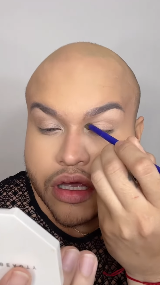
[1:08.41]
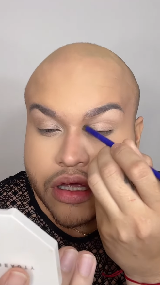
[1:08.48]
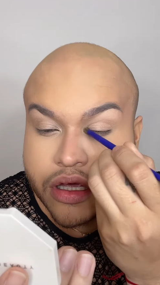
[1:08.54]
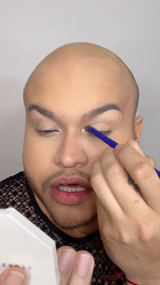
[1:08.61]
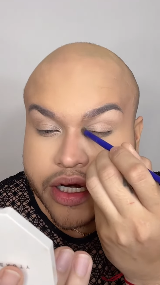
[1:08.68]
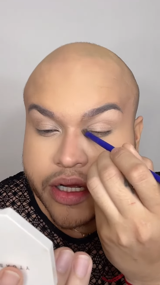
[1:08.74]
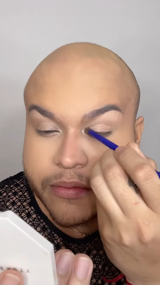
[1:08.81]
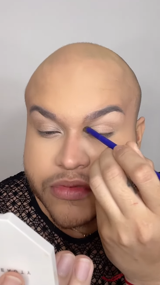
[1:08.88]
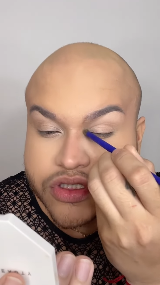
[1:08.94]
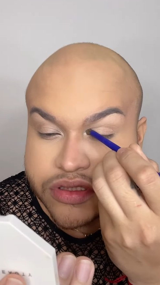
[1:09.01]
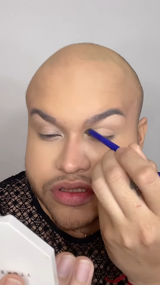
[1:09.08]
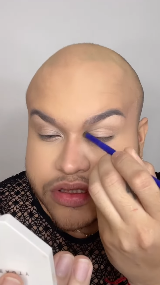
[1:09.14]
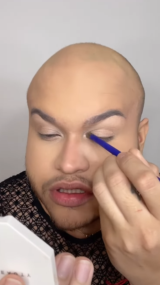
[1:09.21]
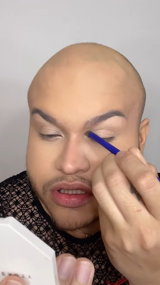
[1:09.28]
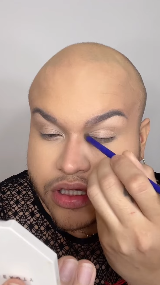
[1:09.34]
and I'm
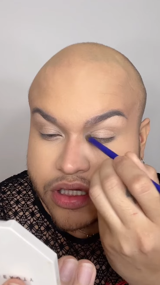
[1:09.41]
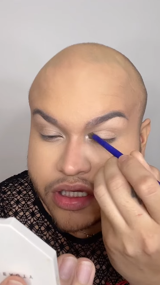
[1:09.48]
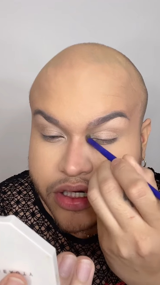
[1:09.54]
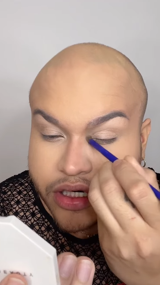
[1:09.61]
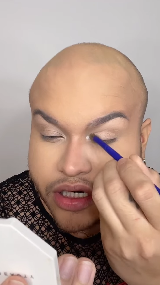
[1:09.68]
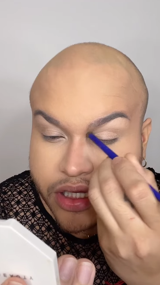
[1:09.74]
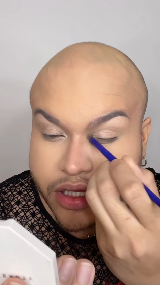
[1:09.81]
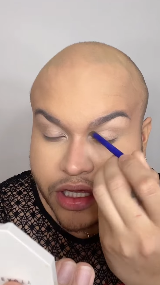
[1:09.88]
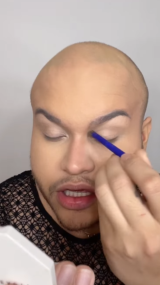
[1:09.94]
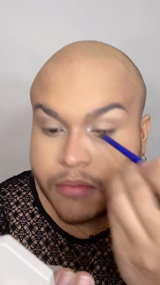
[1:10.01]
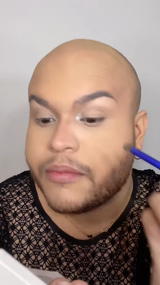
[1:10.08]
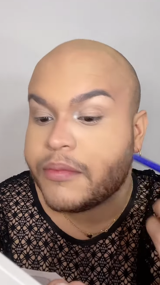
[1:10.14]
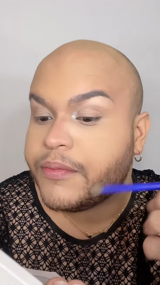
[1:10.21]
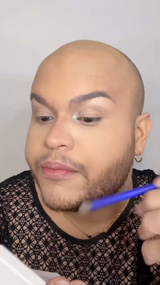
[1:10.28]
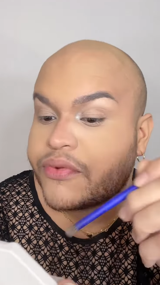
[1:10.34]
just literally
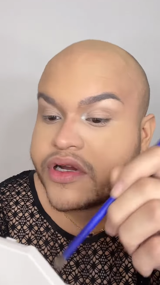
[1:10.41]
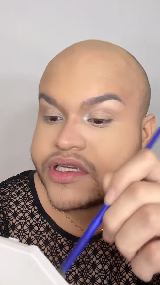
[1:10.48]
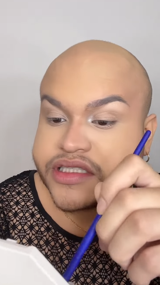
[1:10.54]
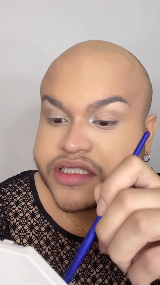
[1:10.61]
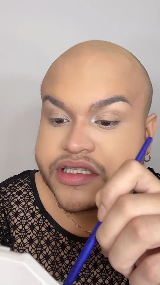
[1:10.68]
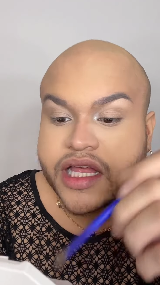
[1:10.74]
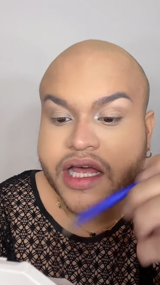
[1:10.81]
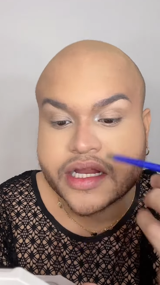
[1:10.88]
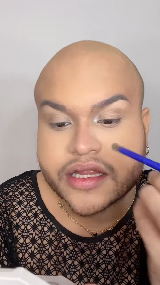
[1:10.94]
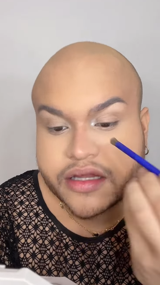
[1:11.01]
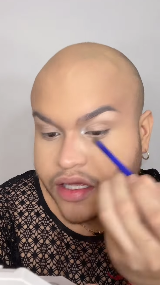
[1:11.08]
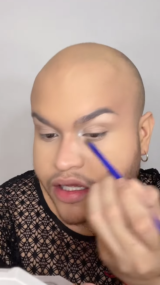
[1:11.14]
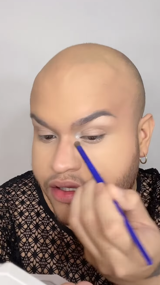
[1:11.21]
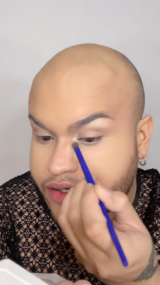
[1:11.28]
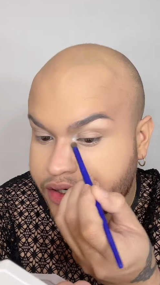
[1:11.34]
pressing that in
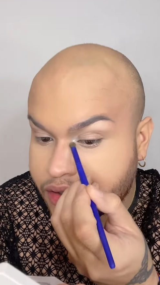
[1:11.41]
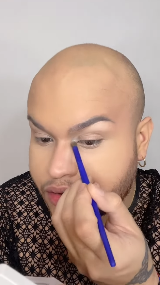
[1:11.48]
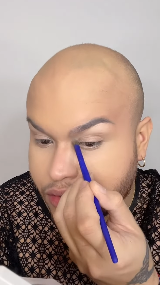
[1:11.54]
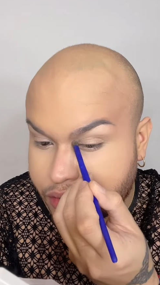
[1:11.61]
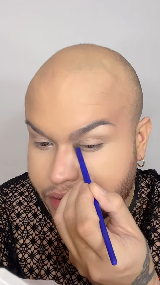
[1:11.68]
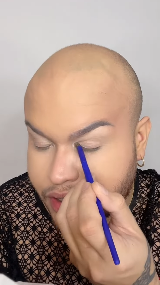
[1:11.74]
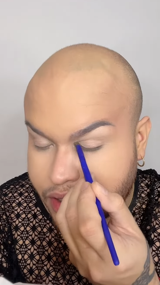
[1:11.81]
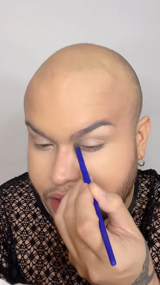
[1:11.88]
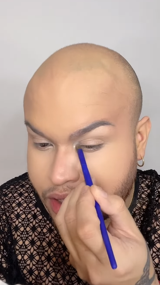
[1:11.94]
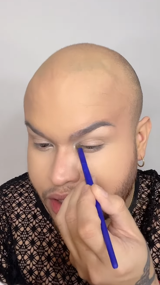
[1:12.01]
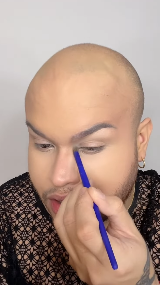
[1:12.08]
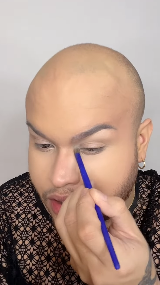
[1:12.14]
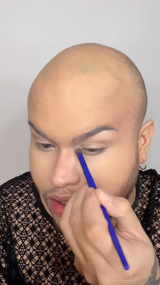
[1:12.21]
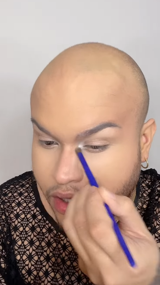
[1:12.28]
the inner corner.